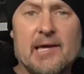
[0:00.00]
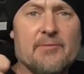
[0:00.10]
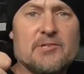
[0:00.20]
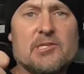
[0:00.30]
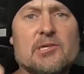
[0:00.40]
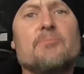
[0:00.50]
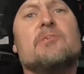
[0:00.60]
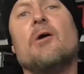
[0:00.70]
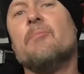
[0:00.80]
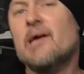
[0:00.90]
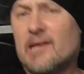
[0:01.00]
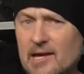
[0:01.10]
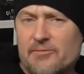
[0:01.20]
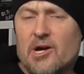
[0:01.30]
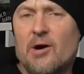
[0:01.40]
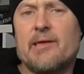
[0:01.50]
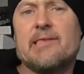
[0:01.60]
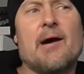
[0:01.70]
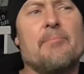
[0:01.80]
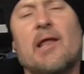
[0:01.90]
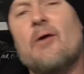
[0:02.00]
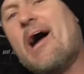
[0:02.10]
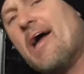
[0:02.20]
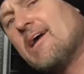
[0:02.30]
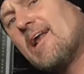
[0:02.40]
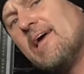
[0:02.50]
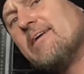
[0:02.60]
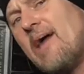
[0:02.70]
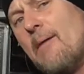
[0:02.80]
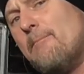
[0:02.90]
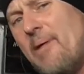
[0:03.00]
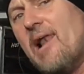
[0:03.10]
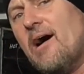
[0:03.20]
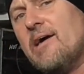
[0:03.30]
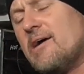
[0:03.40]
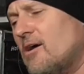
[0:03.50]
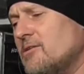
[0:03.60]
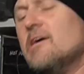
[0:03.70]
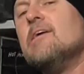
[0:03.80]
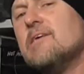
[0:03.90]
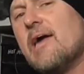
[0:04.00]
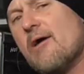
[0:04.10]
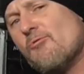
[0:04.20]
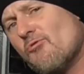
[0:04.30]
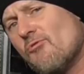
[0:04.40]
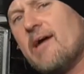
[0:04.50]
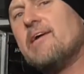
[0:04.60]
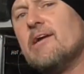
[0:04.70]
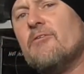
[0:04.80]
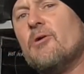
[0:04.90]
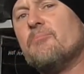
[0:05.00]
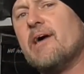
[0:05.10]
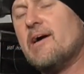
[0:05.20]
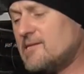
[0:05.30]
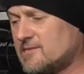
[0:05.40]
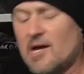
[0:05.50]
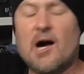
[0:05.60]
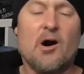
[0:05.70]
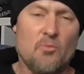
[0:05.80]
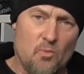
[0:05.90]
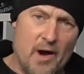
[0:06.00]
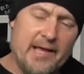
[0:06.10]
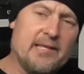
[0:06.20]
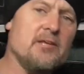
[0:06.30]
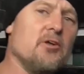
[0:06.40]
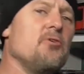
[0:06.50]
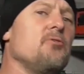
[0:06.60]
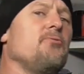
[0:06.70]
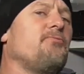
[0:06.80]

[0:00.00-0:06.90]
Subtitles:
give us a thumbs up, leave a comment down below, and click that bell icon to get regular updates on when new